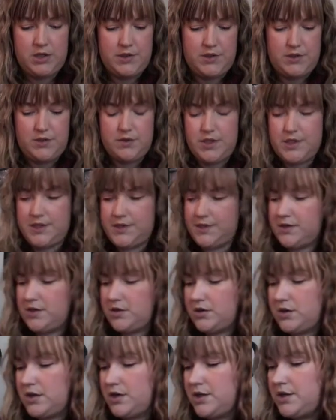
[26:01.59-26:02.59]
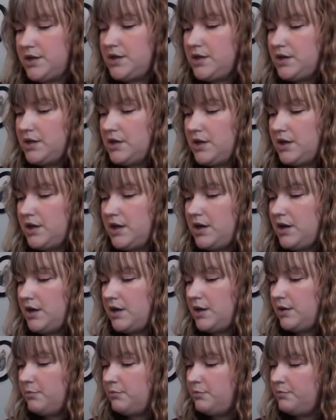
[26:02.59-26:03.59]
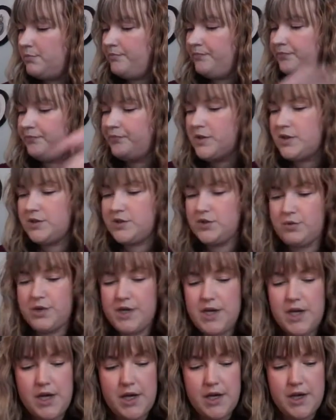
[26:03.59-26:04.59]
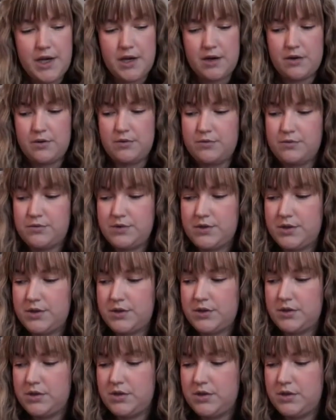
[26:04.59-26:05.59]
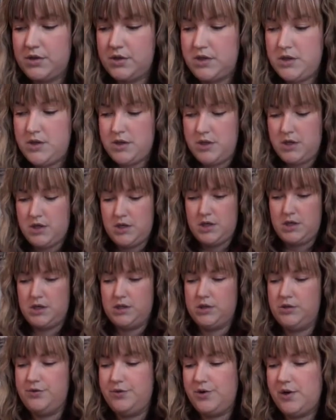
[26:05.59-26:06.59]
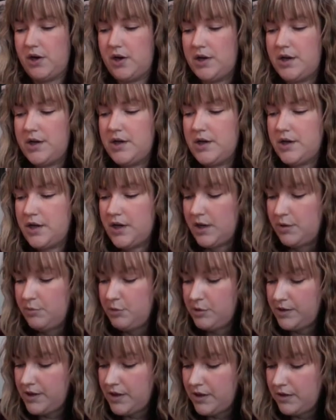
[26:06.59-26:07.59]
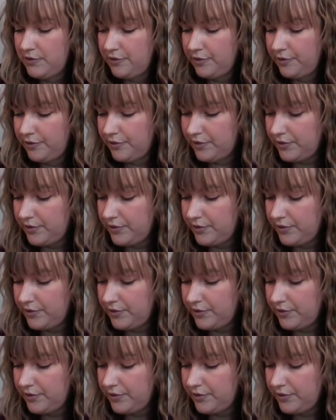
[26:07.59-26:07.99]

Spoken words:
So this is on 28 count Lugana, I believe.